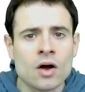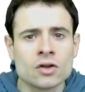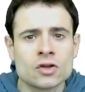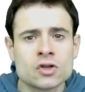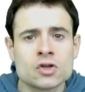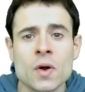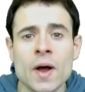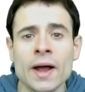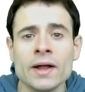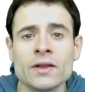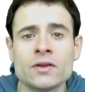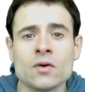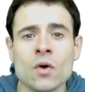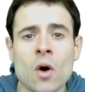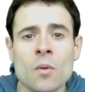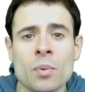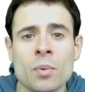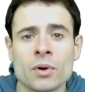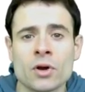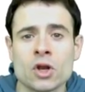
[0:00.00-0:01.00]
try tried to
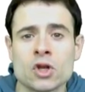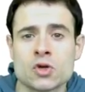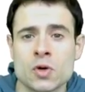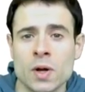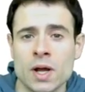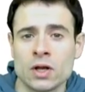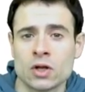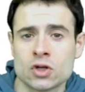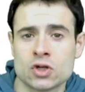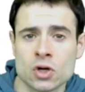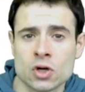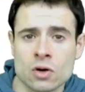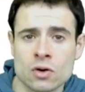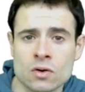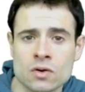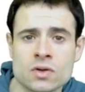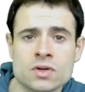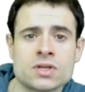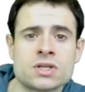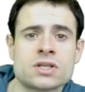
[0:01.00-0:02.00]
open a Trader
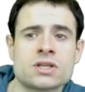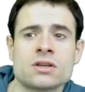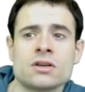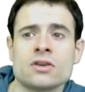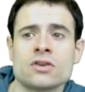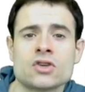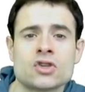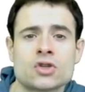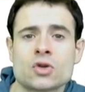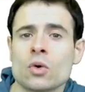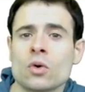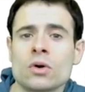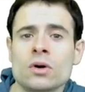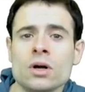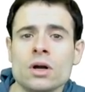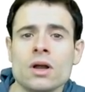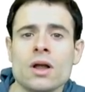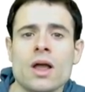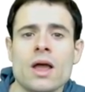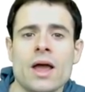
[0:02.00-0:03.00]
Joe's store